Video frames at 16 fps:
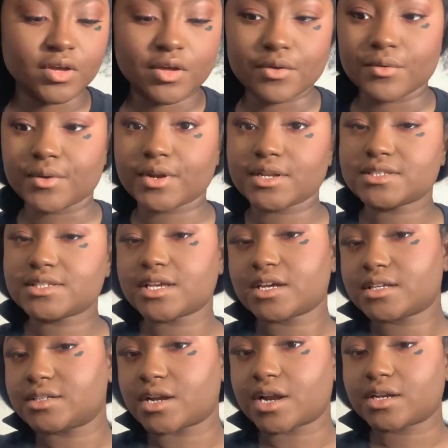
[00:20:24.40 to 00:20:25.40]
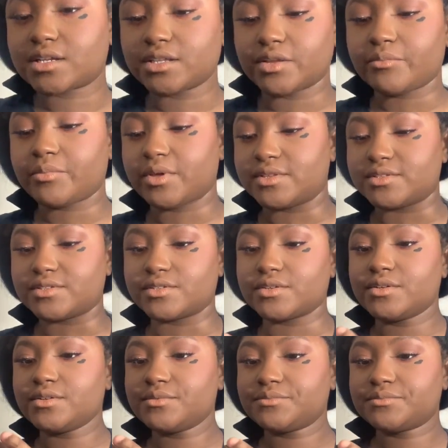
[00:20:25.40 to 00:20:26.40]
we're gonna take a dark lip
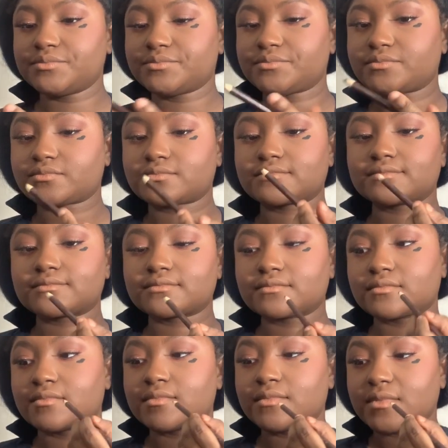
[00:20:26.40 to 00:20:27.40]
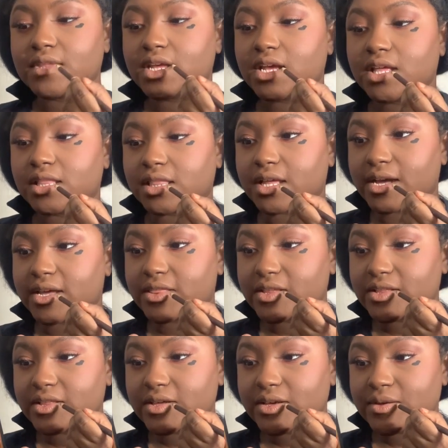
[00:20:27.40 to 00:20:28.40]
pencil and line the
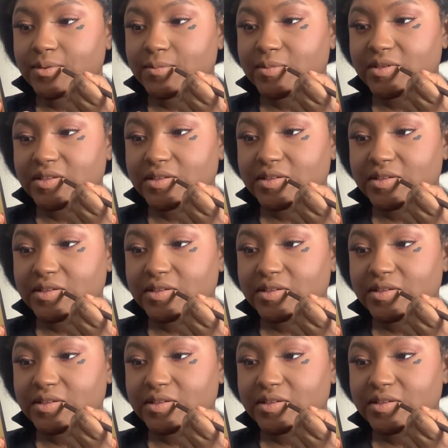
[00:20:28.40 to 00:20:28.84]
lips.